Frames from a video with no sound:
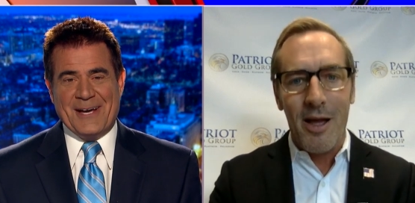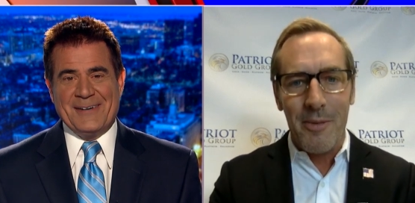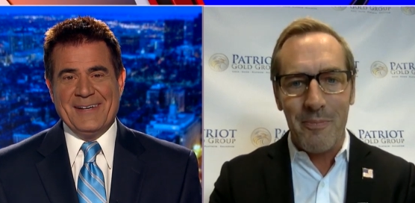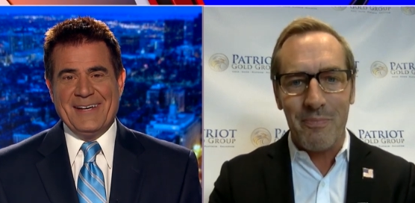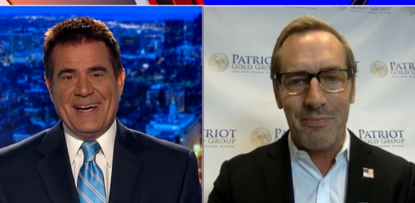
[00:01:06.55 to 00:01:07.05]

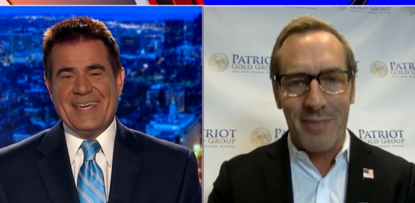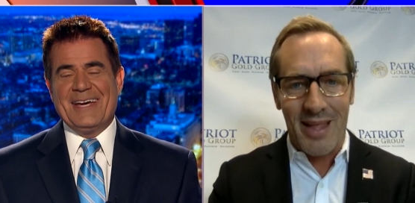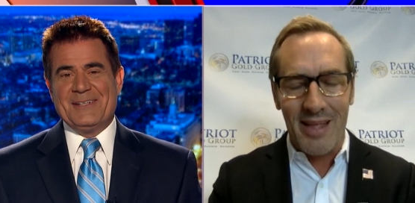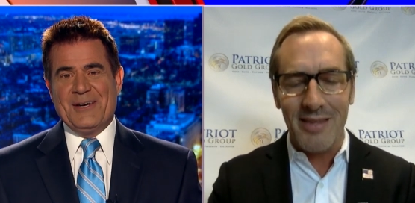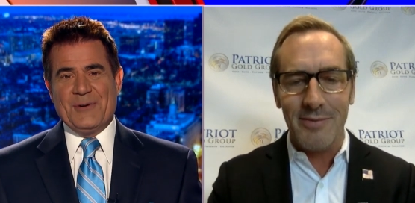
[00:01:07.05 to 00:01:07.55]
Speaker 1: Now,
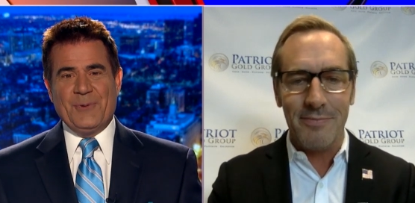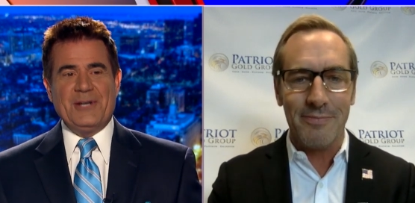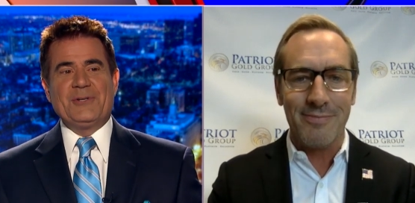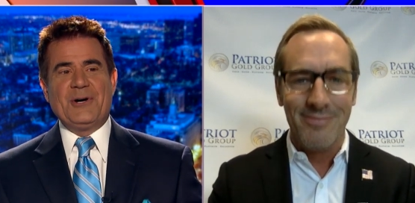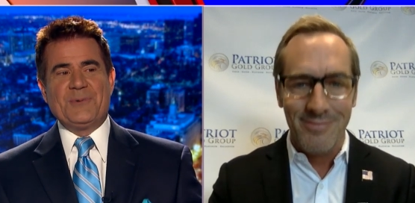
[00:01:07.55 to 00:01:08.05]
again, we
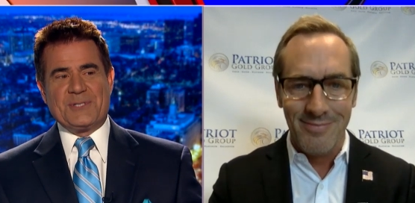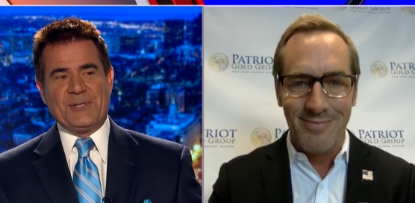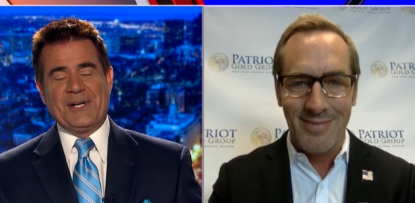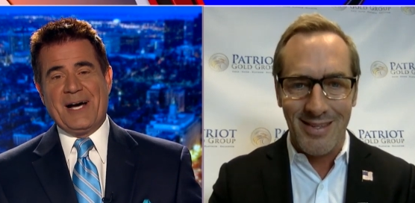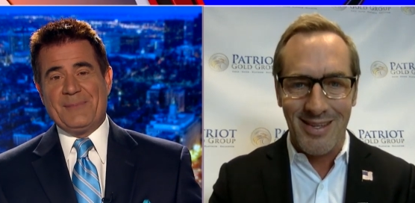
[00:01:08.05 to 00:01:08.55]
don't know what's
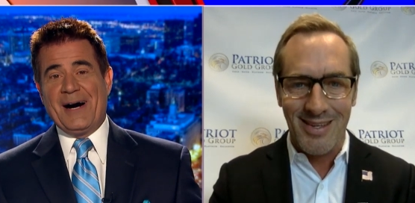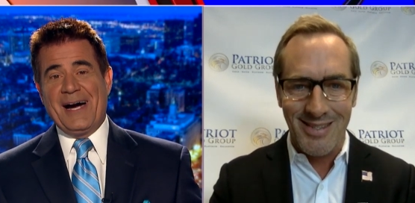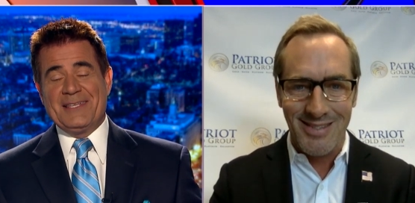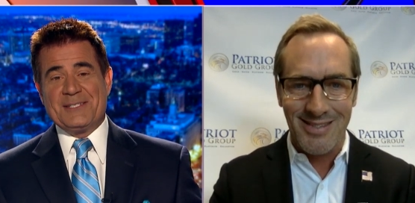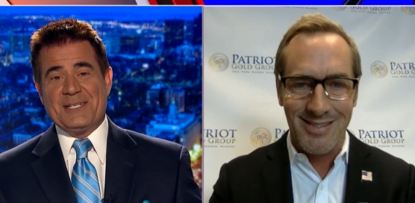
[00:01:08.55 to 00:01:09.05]
going on
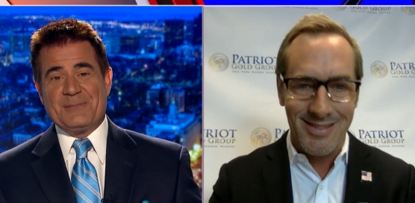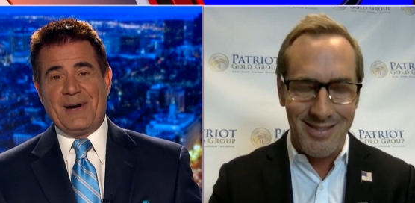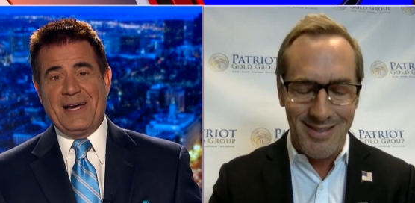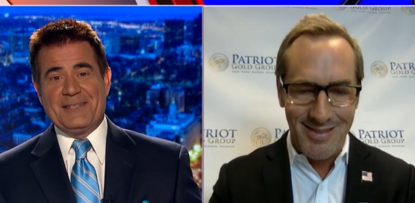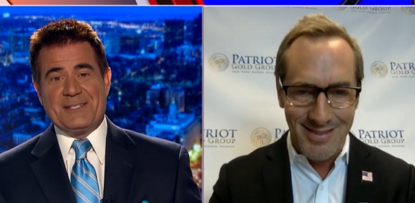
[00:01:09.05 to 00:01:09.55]
behind the scenes.
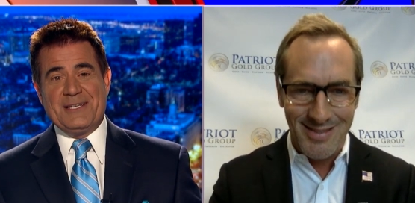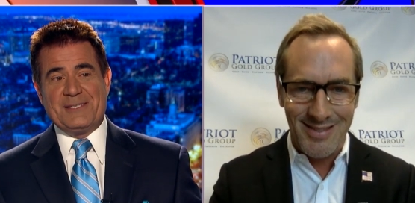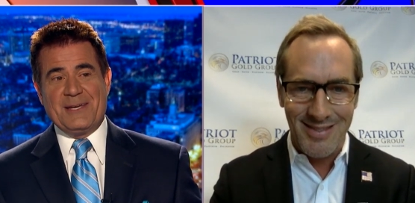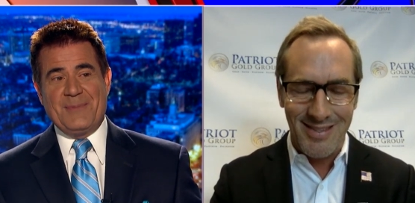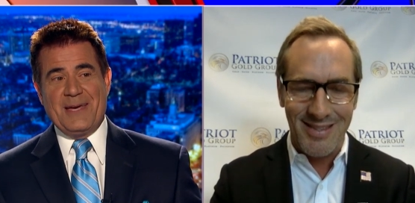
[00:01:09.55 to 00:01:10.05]
Behind the scenes,
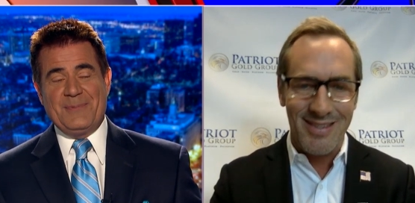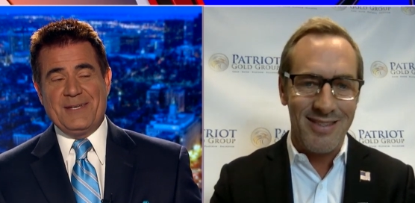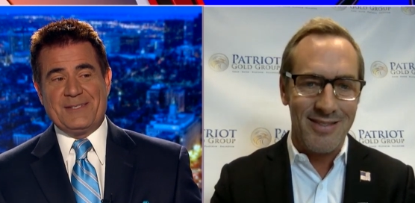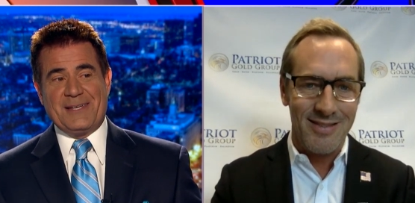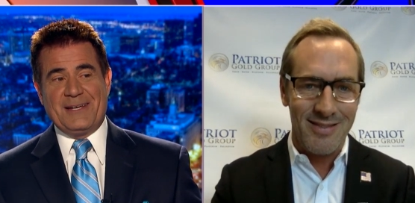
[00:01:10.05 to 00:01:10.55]
they may
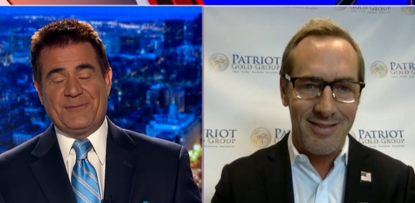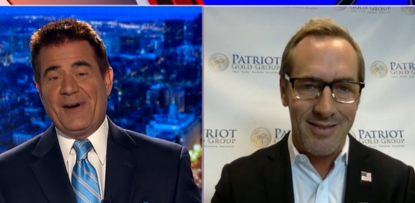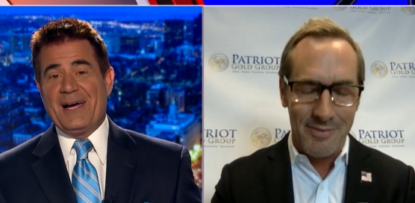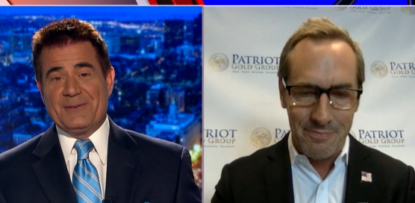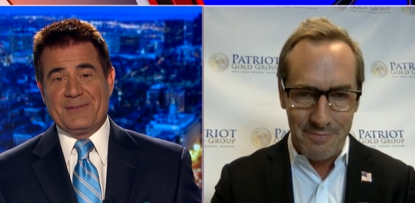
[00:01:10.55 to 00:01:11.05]
be saying,
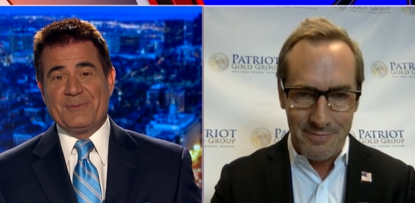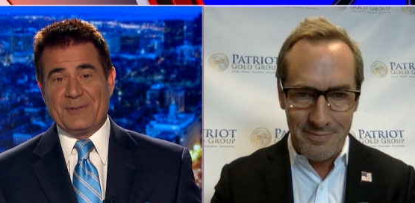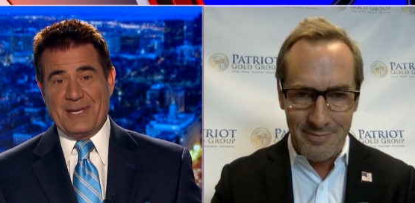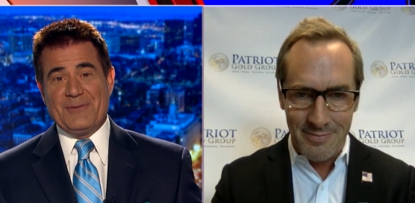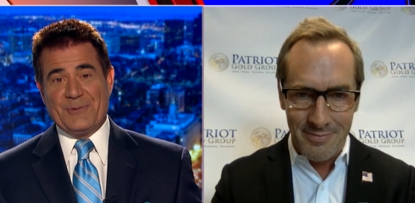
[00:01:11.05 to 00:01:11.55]
fine, we'll
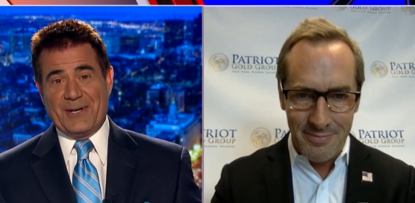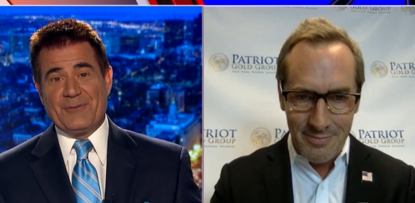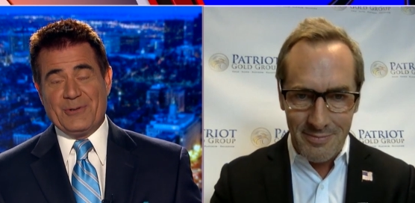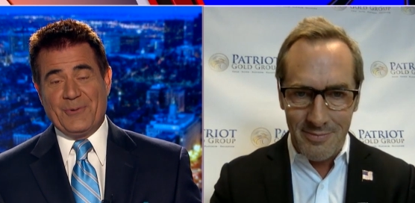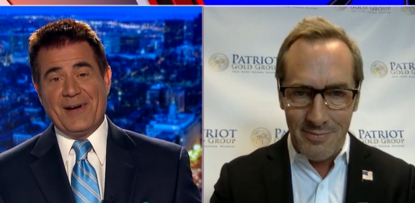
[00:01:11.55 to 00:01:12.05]
give you
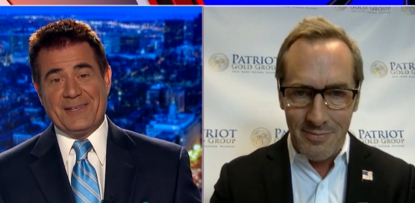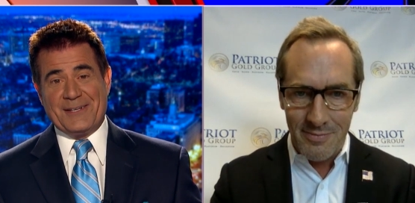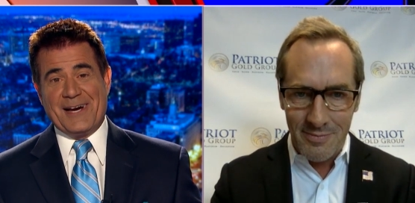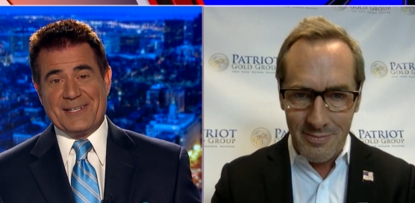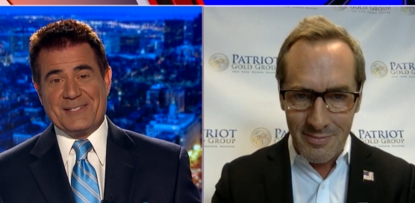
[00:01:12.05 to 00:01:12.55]
whatever you want,
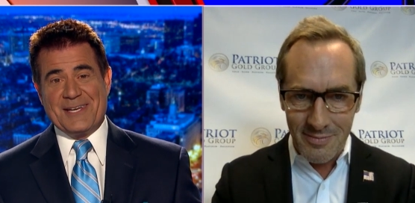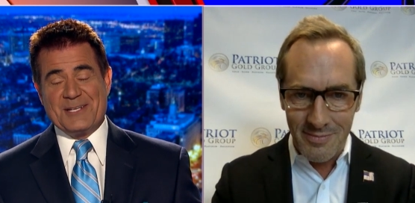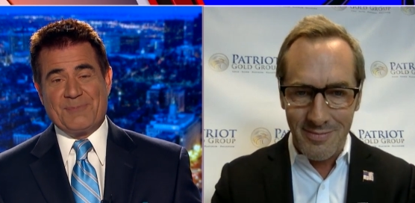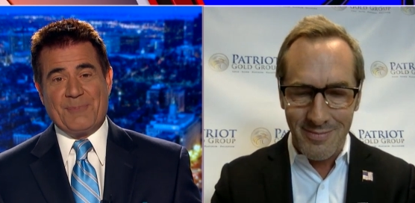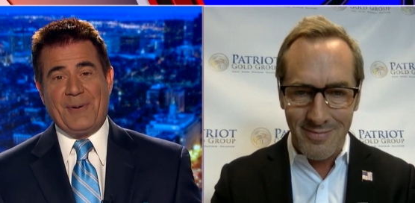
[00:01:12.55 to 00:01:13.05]
United
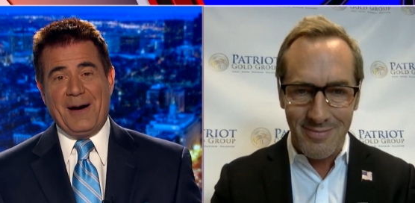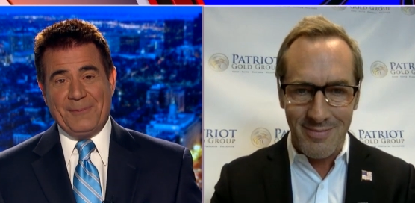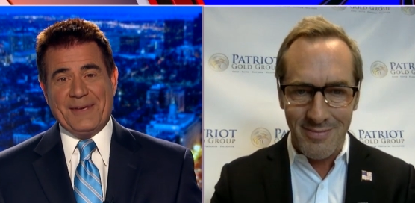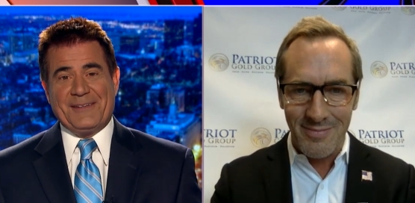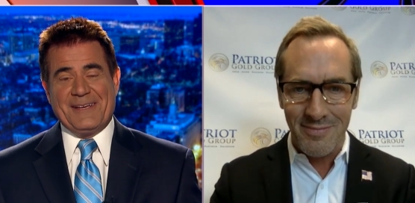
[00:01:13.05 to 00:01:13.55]
States, but
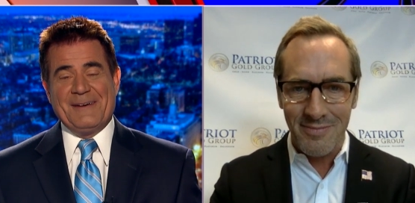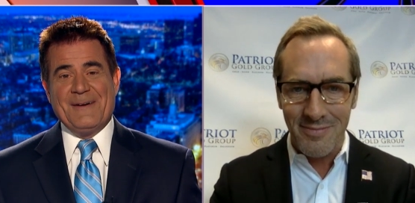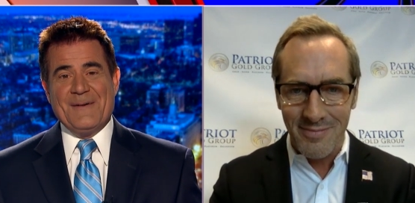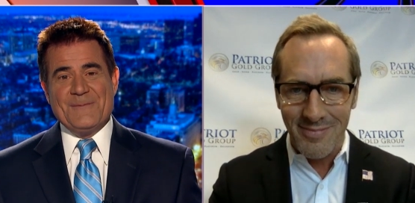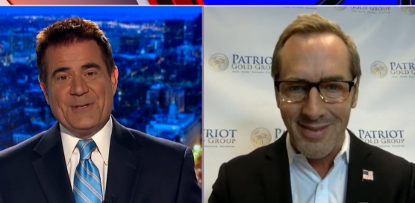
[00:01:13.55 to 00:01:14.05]
publicly,
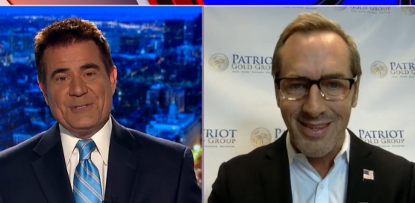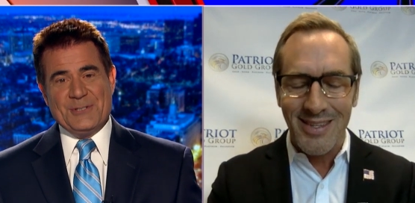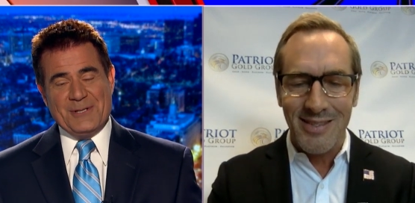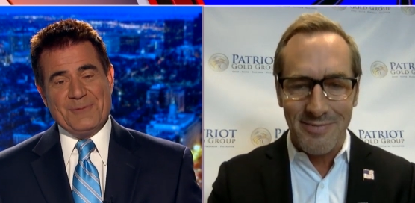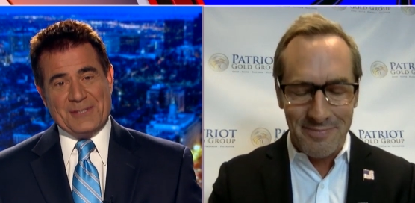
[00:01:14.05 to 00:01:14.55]
they're
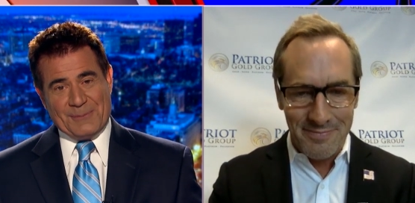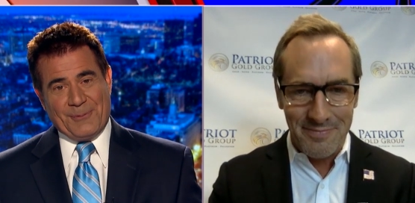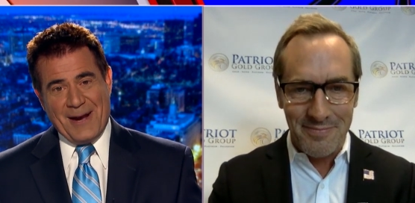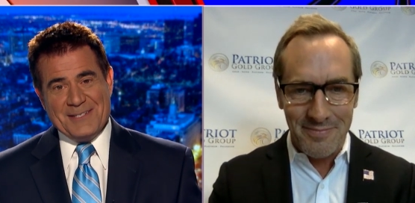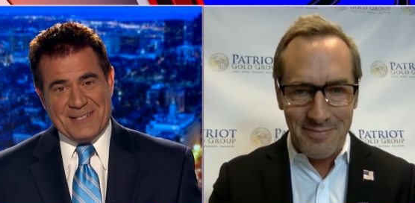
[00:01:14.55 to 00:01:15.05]
doing what the
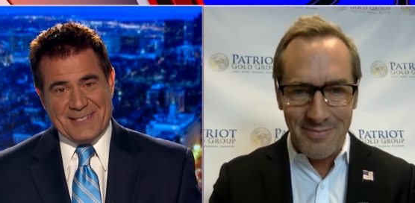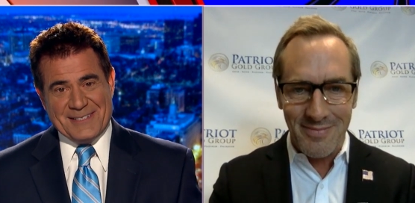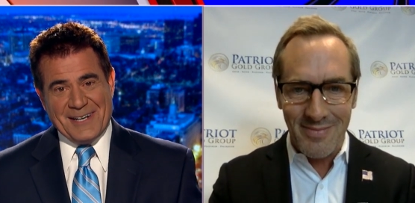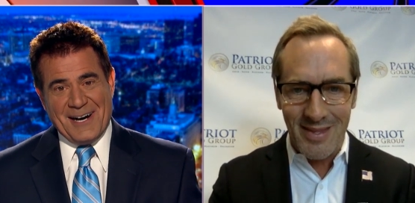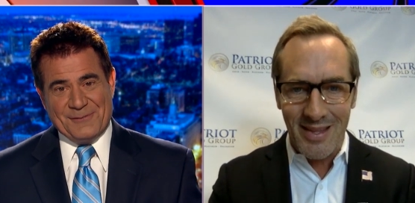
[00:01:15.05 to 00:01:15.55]
president
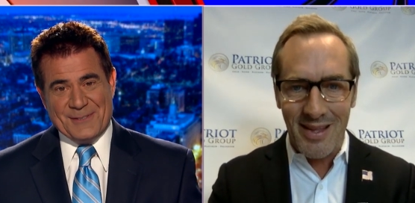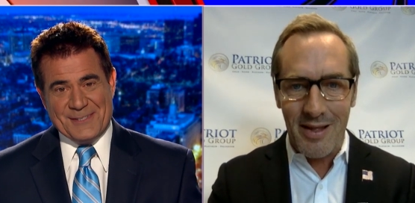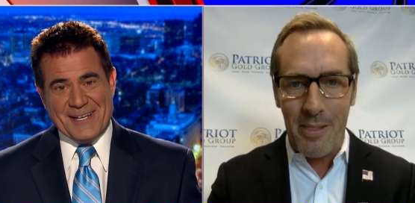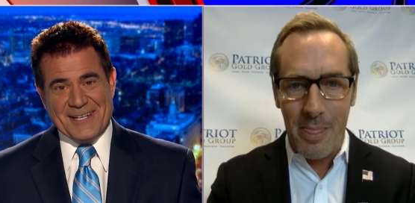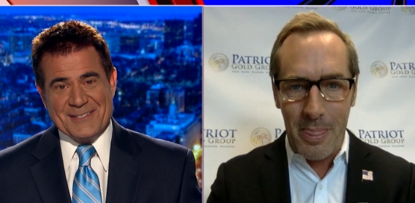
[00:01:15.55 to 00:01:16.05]
often
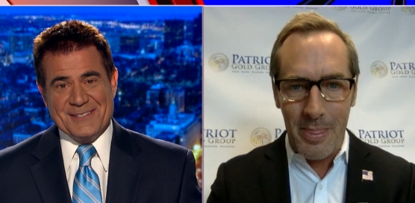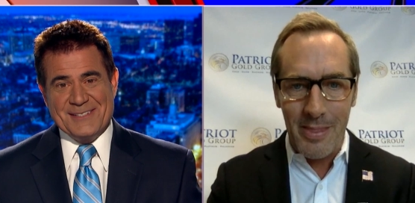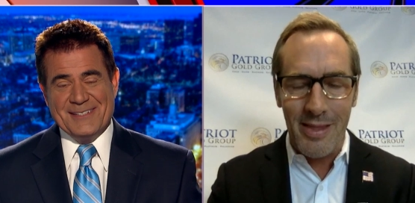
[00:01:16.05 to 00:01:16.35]
does.